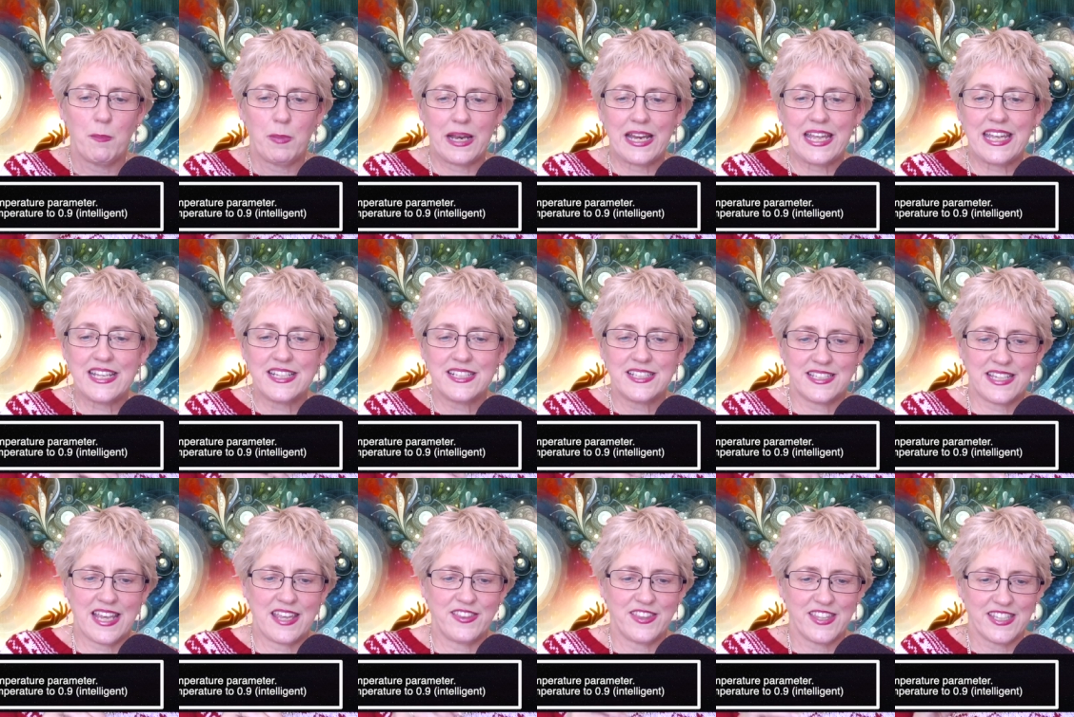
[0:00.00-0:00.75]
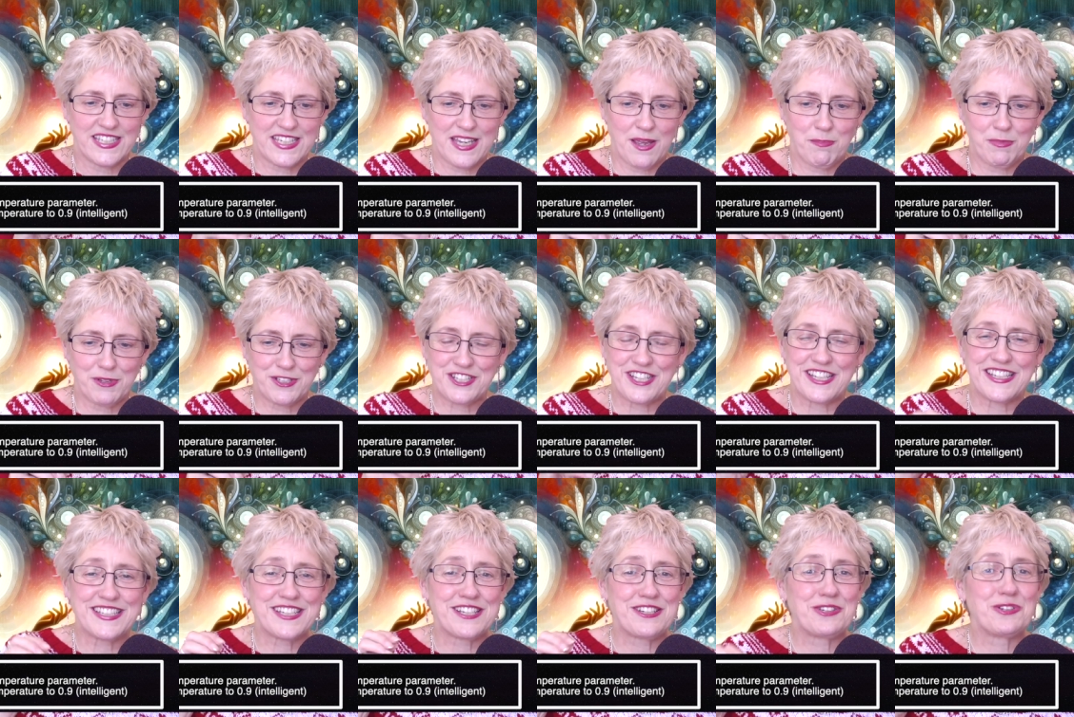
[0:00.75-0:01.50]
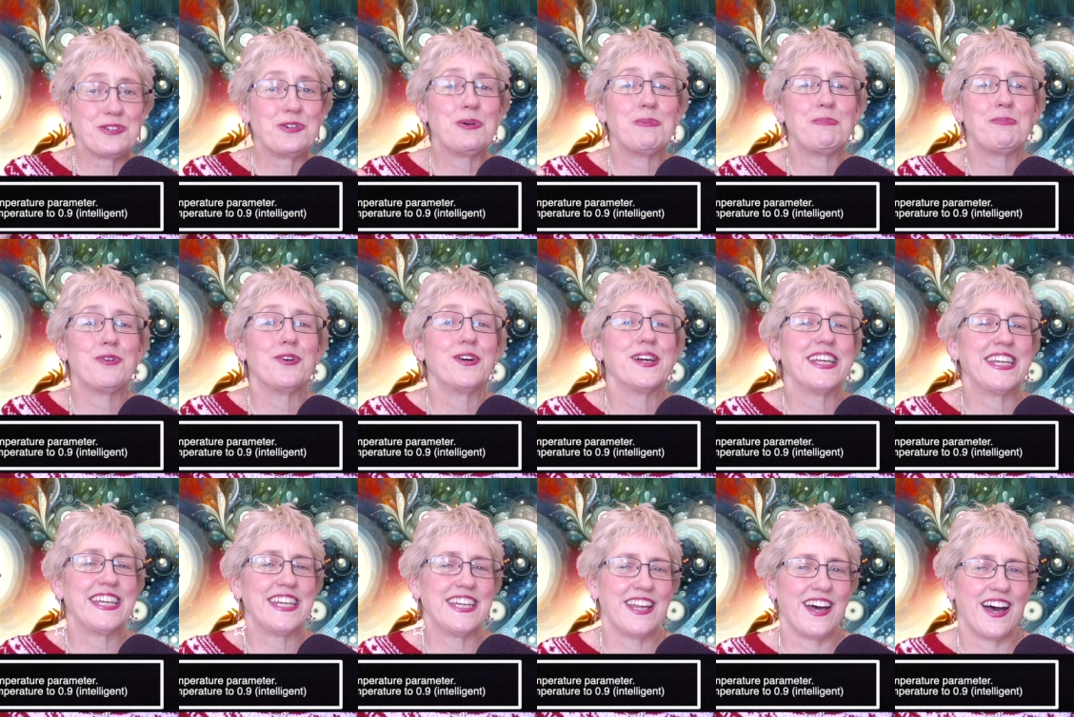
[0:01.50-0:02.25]
Please set the temperature to
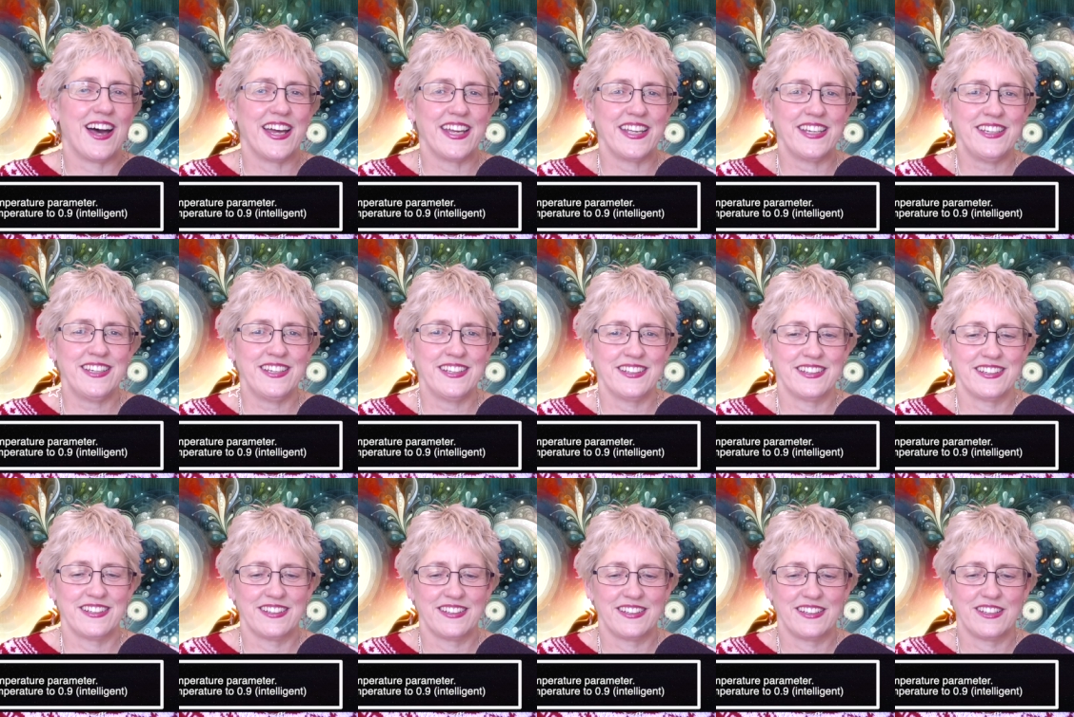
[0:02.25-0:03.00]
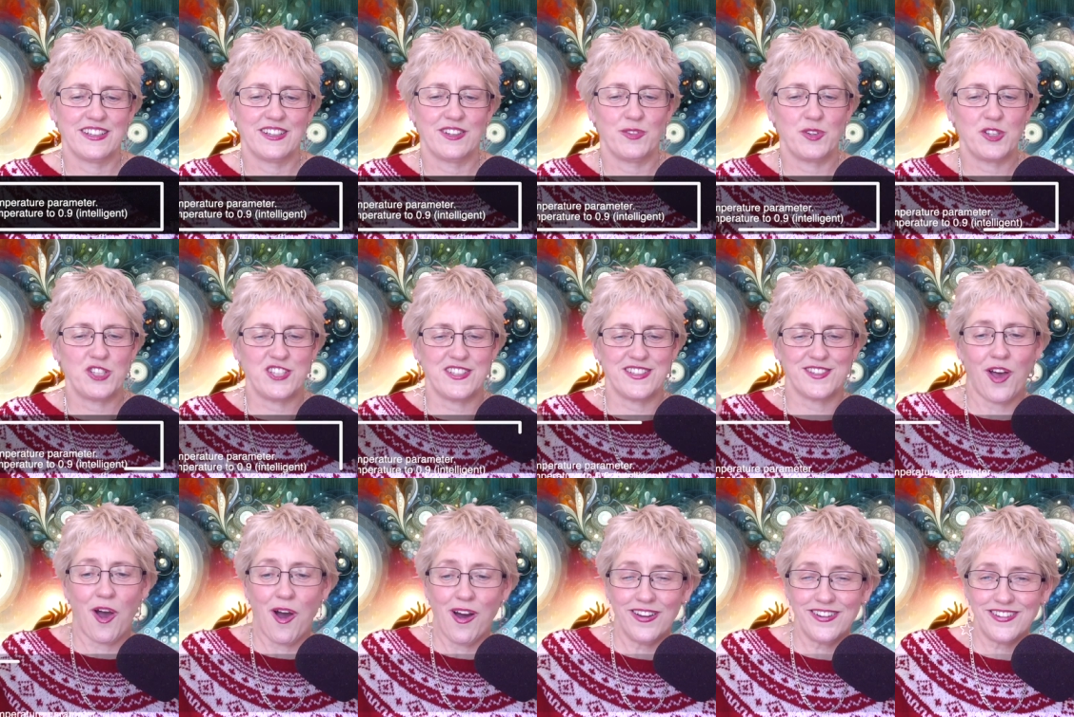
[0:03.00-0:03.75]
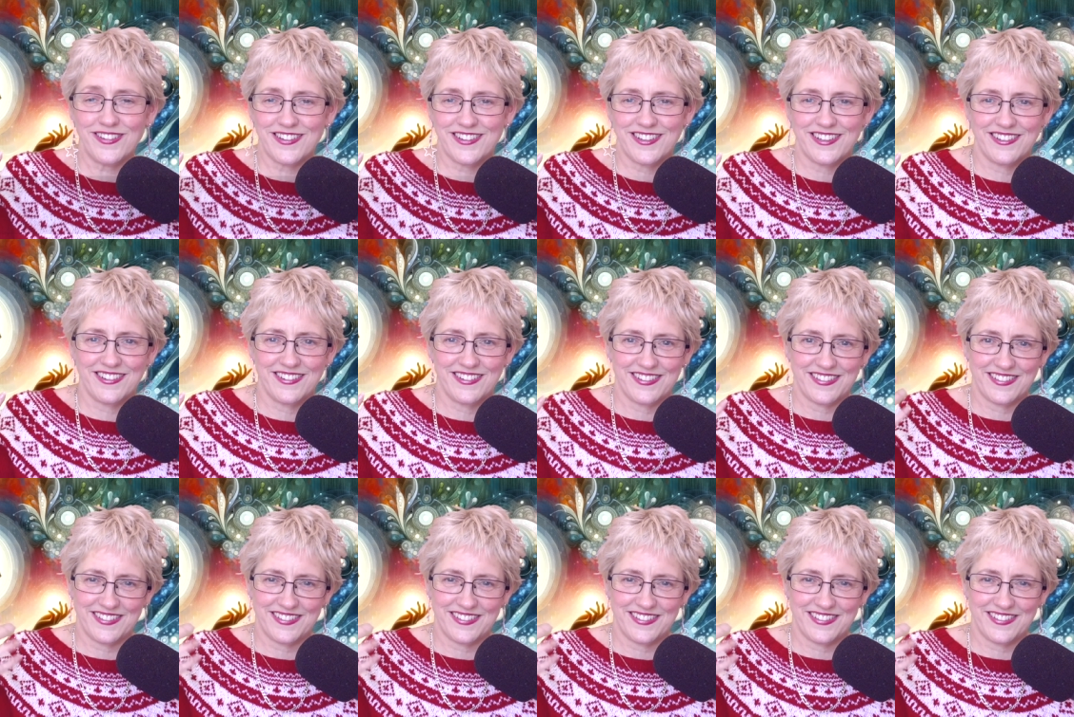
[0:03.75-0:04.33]
0.9, which is hot,